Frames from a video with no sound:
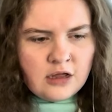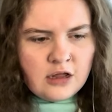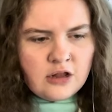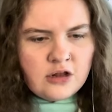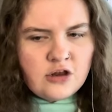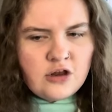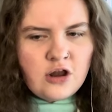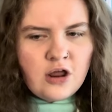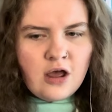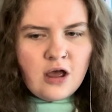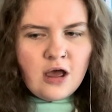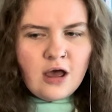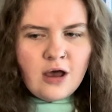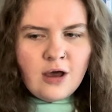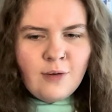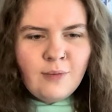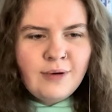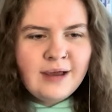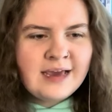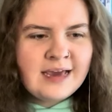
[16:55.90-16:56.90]
No,
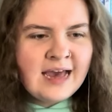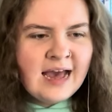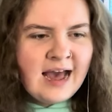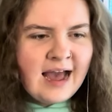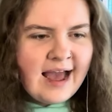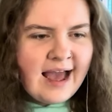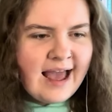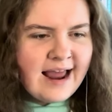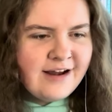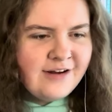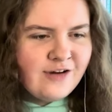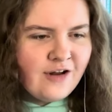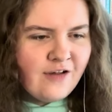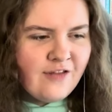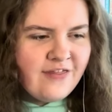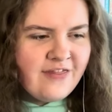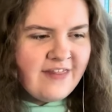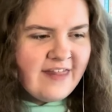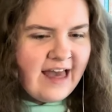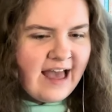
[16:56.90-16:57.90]
we can't end
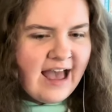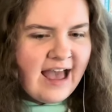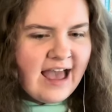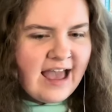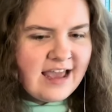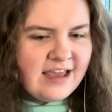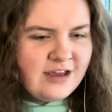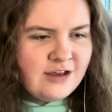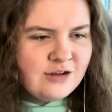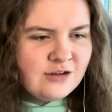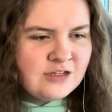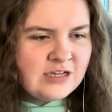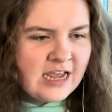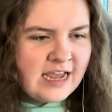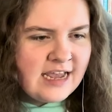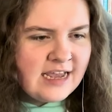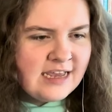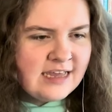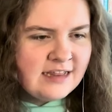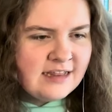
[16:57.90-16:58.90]
on that. Are you
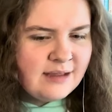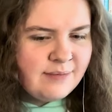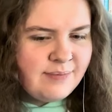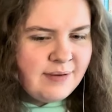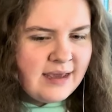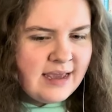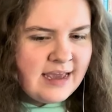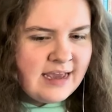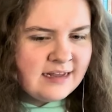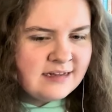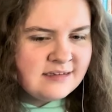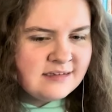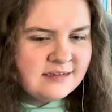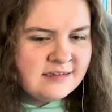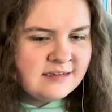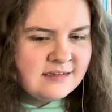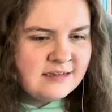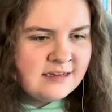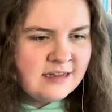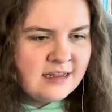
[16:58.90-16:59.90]
taking the
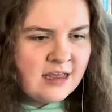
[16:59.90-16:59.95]
piss?